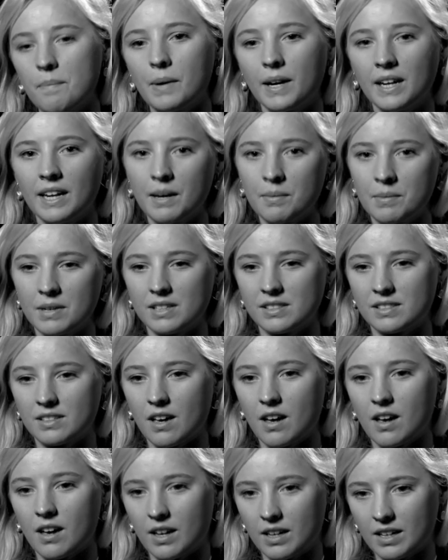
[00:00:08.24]
My name is
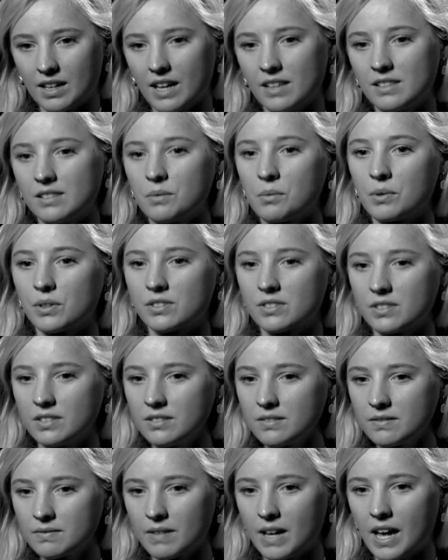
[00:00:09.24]
uh, Katie
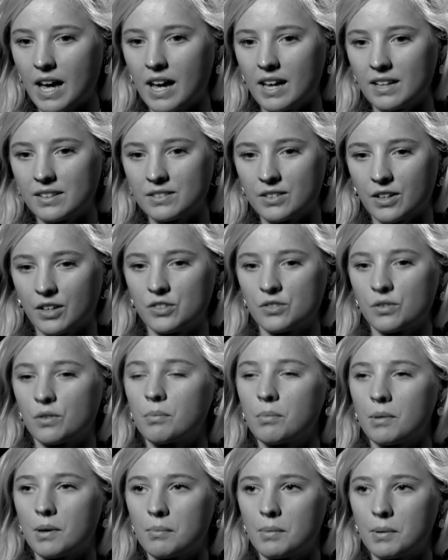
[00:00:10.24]
Wilson and I
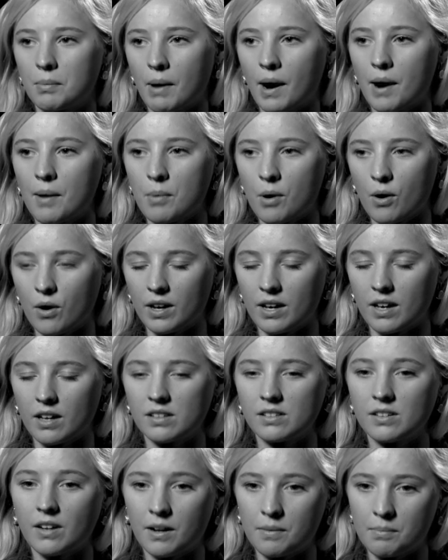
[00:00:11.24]
joined BNP Paribas
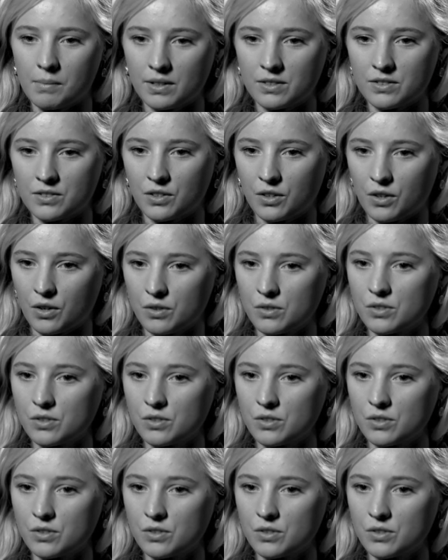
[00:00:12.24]
nine months ago,